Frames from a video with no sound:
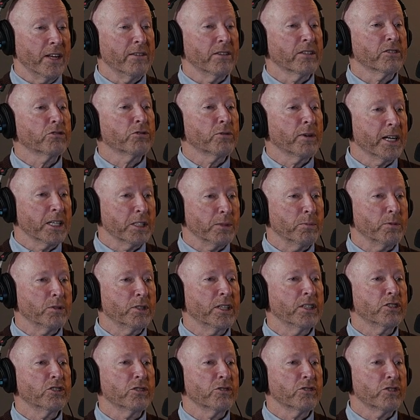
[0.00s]
the
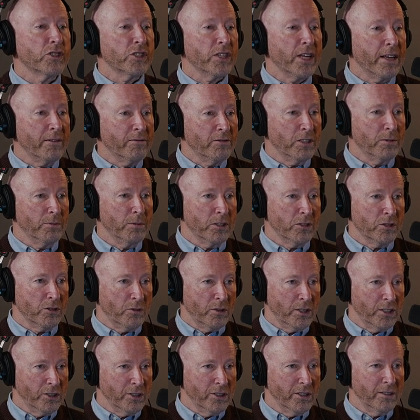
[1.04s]
Transportation Safety
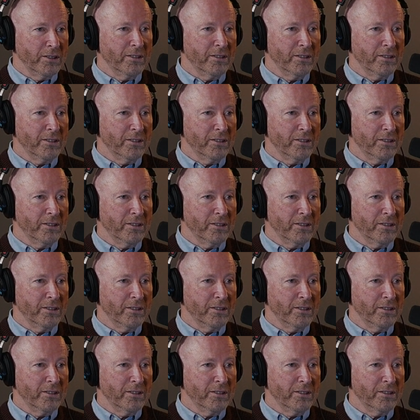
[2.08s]
Administration.